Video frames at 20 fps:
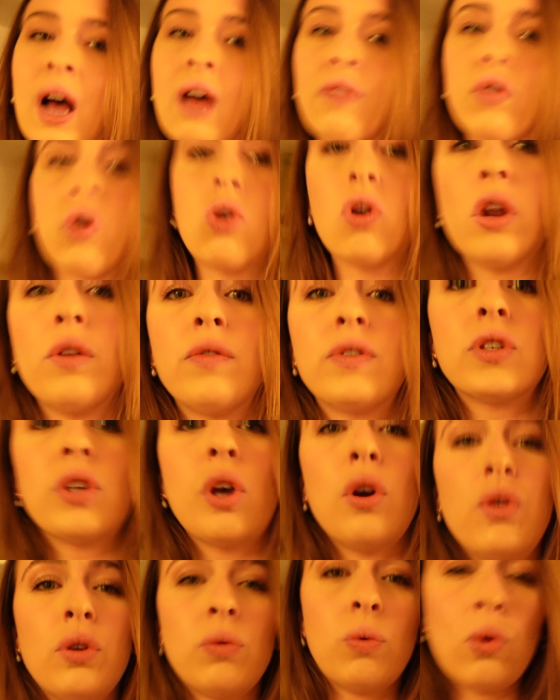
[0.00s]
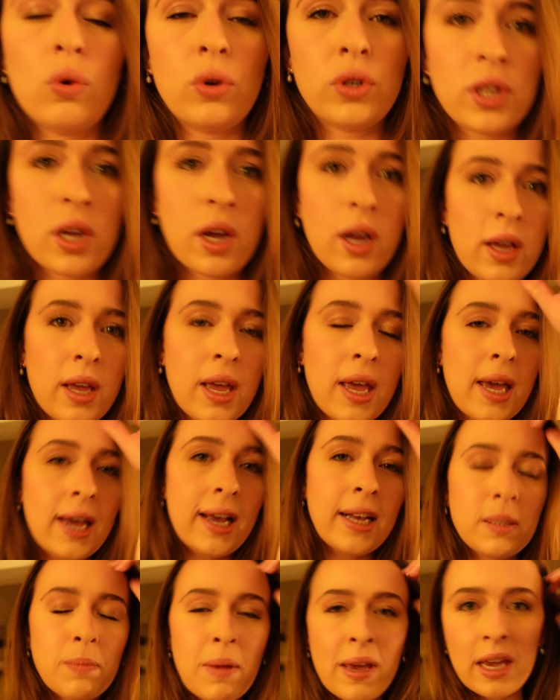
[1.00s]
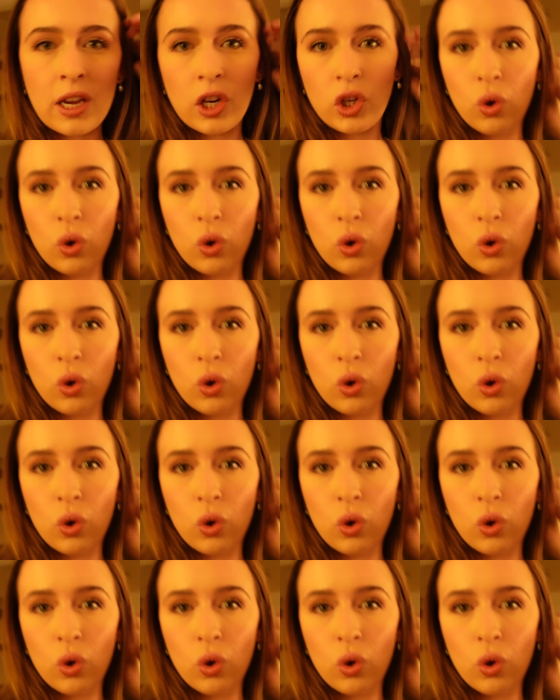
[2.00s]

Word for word: I've got a load of soda water, it's making